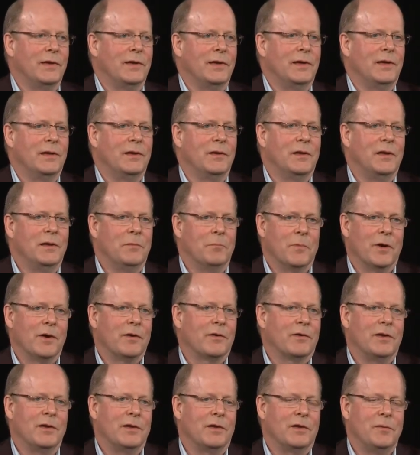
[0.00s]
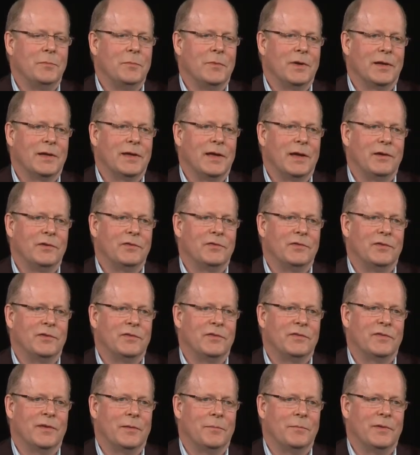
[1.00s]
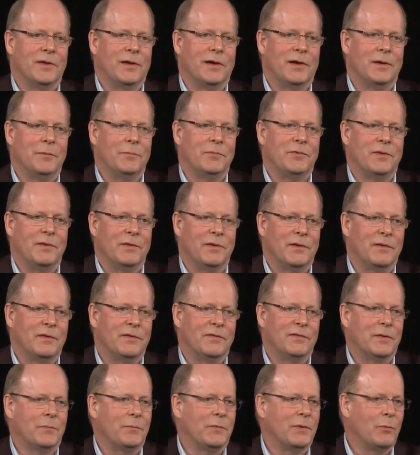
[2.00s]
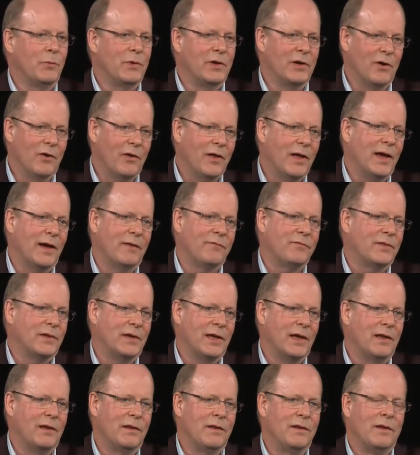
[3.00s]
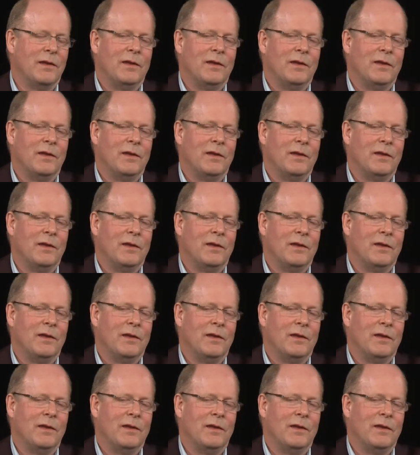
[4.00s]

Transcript: in marketing communications sometimes, and it's something we all have to get